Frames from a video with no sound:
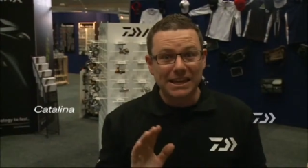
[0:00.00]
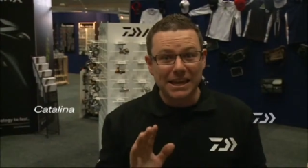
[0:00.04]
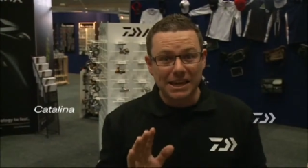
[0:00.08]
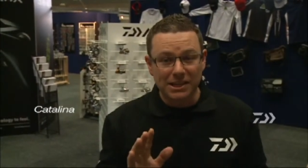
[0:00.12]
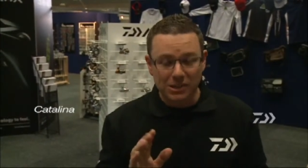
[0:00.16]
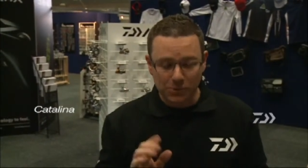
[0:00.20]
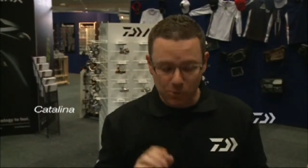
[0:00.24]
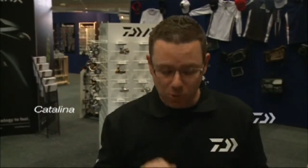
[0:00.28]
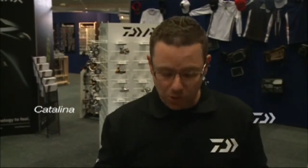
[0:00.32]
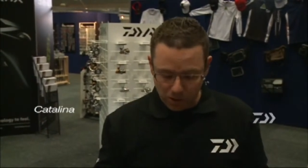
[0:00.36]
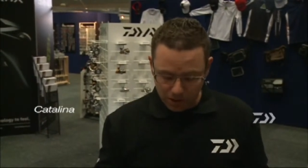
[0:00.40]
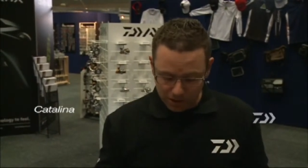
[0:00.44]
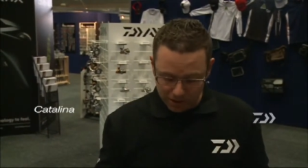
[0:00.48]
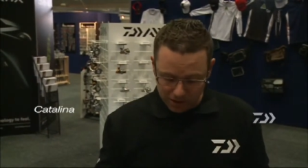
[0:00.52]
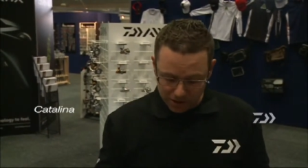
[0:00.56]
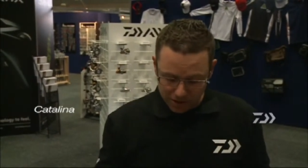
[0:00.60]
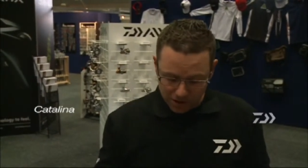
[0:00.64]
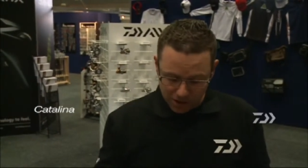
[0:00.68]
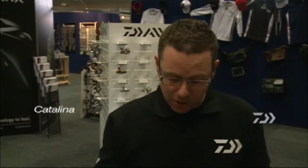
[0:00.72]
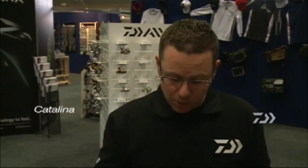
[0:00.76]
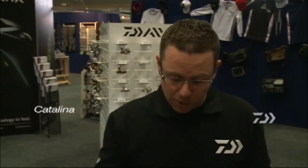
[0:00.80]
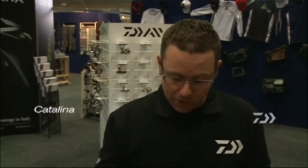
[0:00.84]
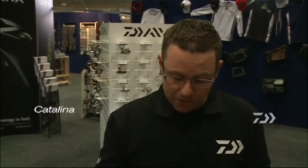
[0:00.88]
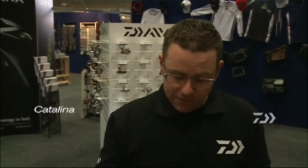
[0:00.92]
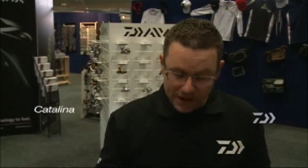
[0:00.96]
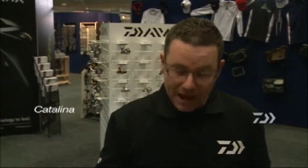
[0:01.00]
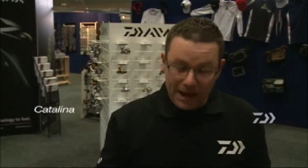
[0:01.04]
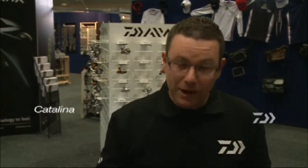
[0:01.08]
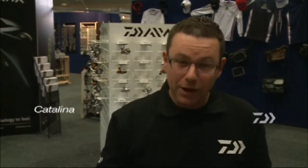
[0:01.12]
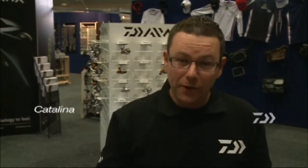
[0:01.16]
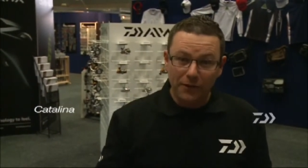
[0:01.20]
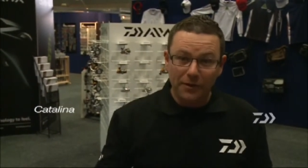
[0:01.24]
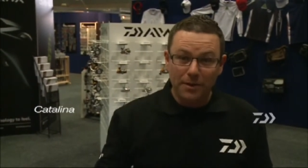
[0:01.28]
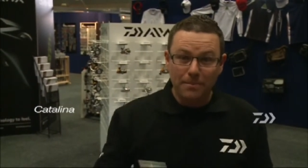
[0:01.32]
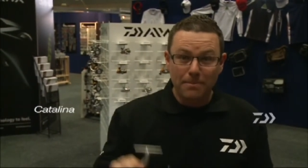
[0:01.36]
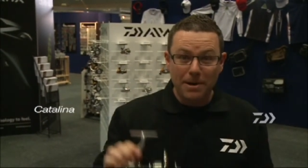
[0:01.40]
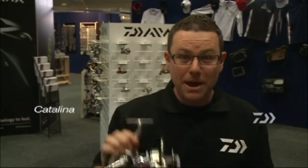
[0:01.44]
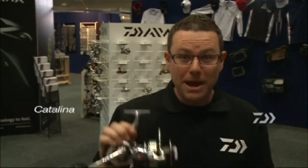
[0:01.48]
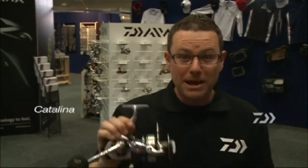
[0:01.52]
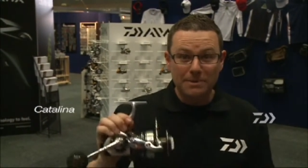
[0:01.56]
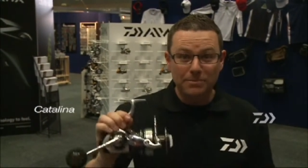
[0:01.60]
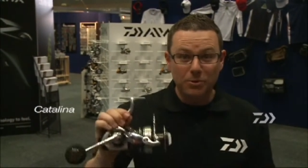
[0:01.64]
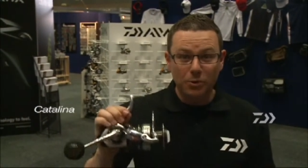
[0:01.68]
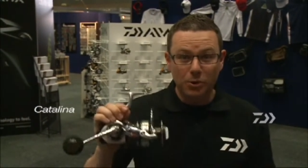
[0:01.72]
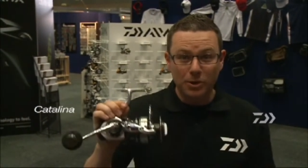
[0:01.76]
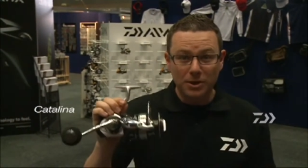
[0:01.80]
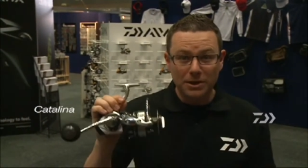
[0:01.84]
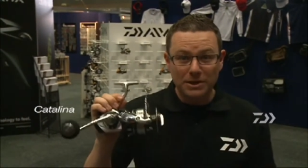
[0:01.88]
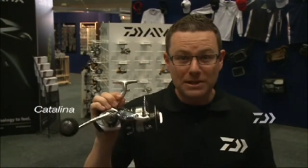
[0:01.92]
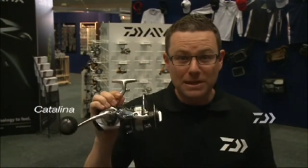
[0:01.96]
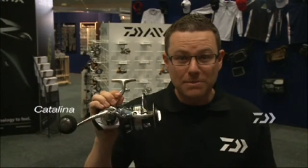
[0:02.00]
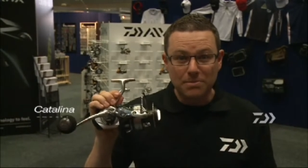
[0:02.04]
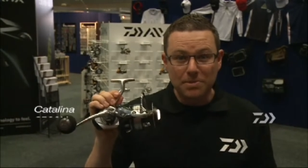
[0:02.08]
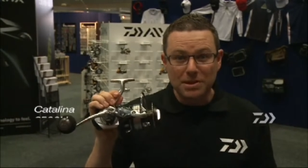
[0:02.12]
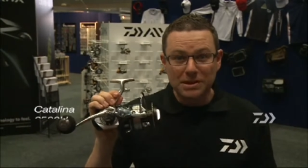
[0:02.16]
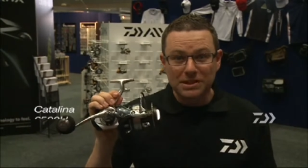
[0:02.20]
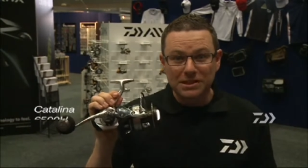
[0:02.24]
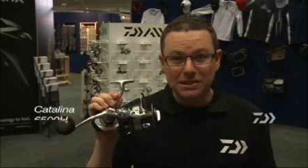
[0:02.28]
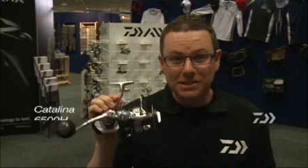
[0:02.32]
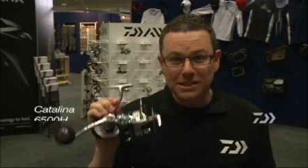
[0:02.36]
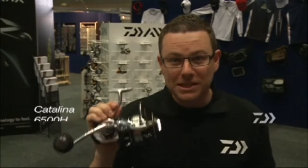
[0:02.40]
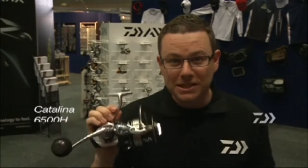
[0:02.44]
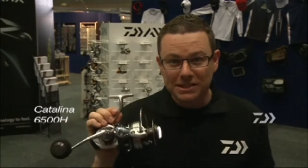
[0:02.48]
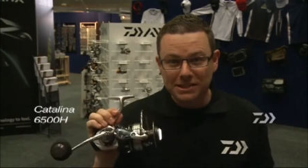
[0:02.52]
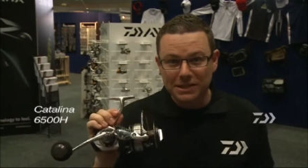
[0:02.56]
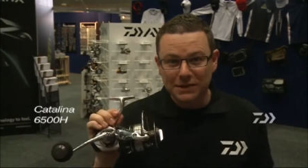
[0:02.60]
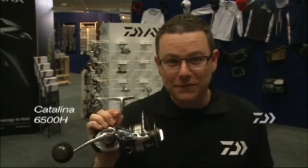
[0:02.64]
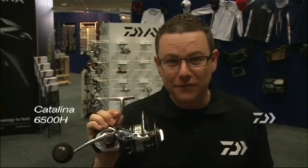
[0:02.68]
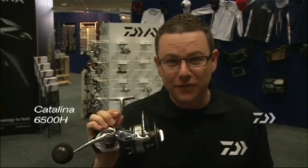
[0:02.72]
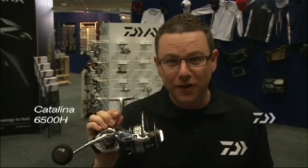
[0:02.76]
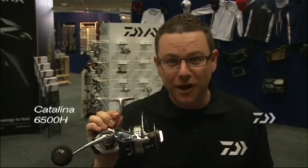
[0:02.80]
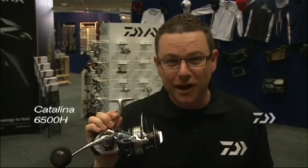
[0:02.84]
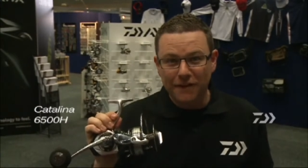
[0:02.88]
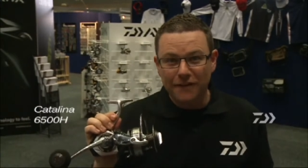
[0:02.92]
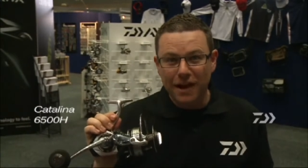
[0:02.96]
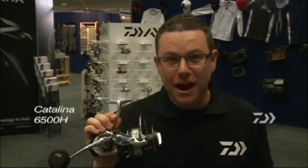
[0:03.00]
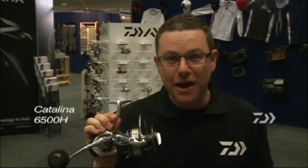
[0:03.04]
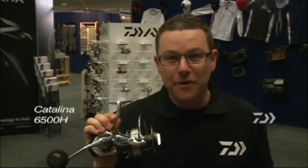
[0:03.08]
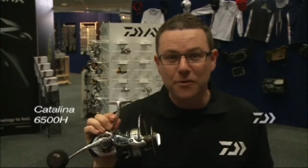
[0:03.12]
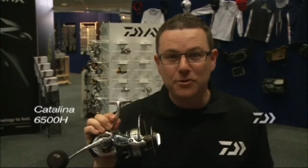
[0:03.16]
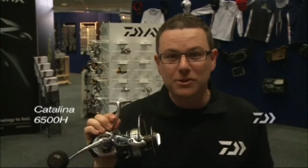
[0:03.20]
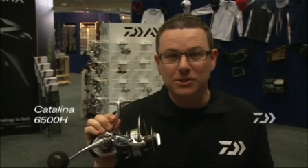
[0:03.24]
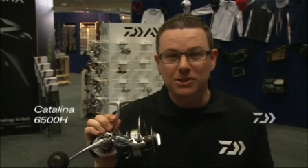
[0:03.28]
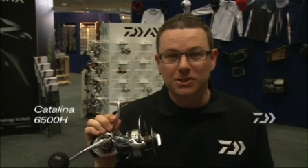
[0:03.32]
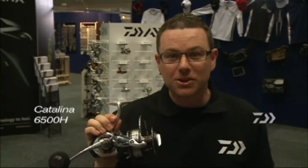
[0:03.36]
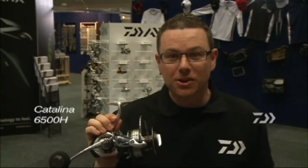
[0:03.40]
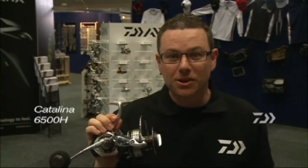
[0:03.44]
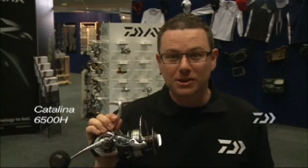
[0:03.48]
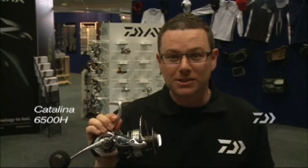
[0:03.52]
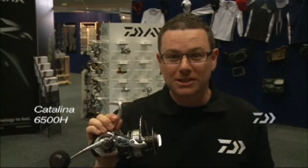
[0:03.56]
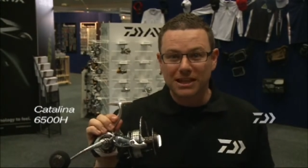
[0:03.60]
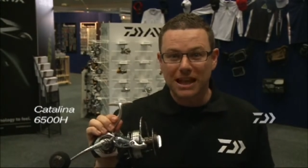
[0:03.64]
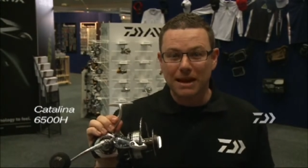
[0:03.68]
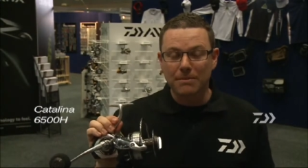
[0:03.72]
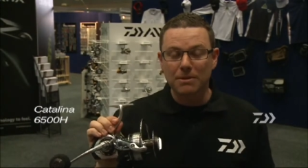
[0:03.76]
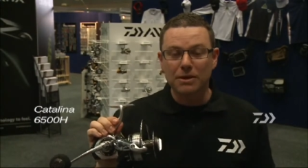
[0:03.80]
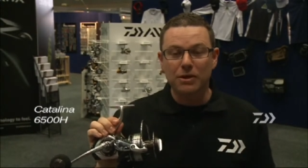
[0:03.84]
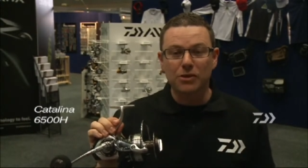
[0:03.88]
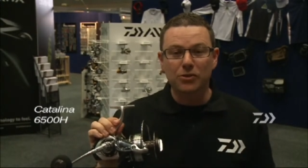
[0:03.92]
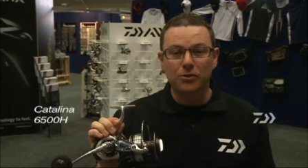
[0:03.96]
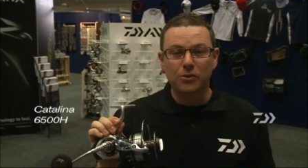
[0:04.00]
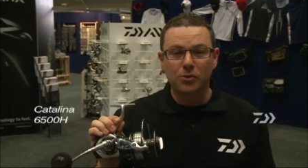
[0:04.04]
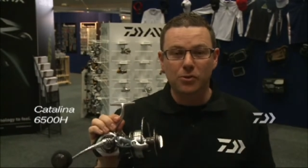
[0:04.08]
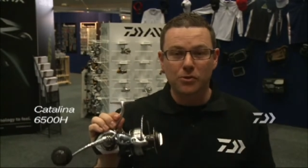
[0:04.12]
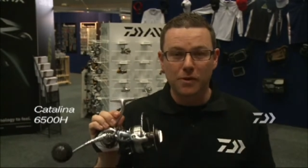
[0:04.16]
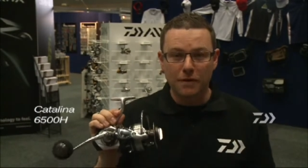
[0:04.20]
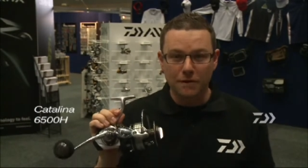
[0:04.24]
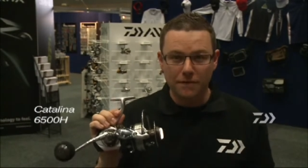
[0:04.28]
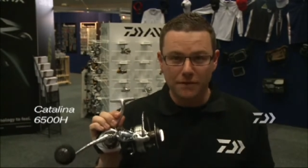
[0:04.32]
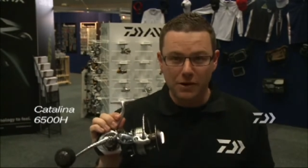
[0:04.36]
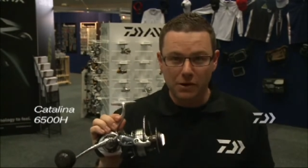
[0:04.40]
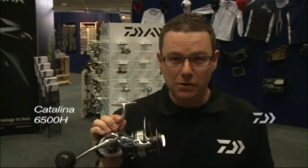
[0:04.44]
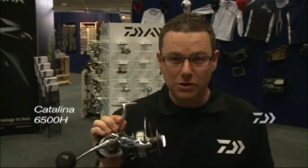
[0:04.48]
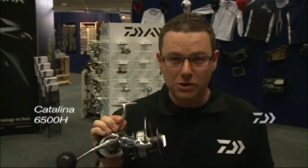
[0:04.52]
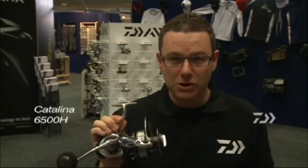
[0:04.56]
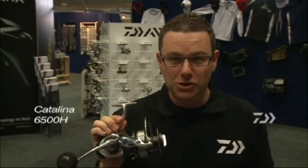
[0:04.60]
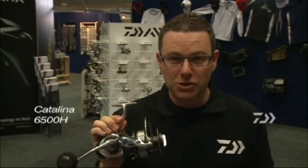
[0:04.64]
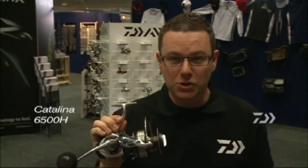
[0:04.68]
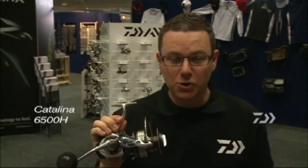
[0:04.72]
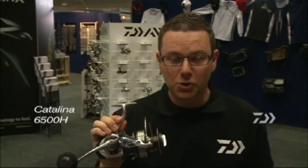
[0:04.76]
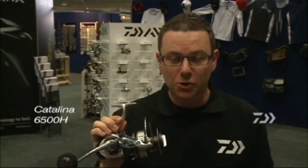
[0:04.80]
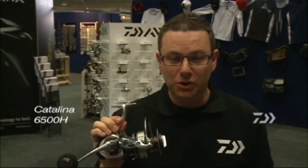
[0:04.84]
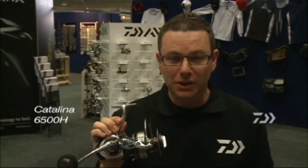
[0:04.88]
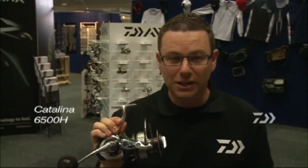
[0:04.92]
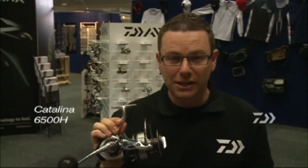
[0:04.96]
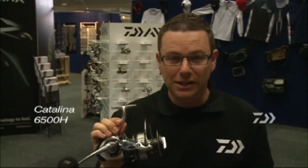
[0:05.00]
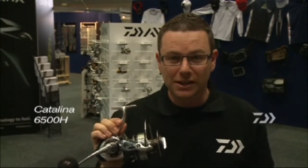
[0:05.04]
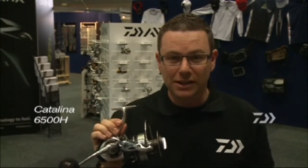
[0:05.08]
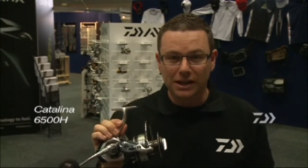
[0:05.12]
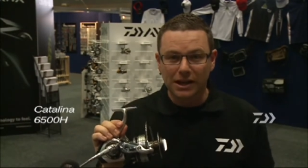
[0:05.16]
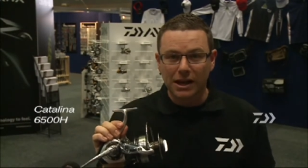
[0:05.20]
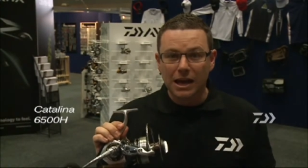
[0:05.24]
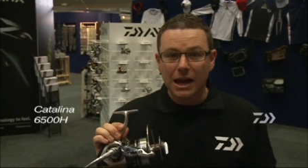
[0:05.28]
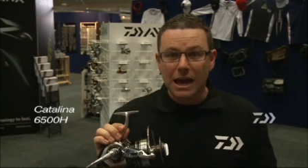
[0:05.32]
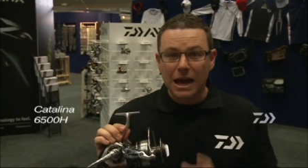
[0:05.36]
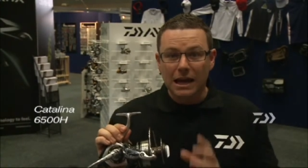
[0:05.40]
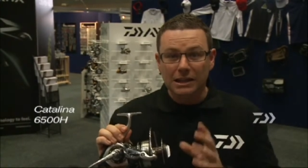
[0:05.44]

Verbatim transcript: and guess what? We've now got the bad boy, the big 6500 size coming through very shortly.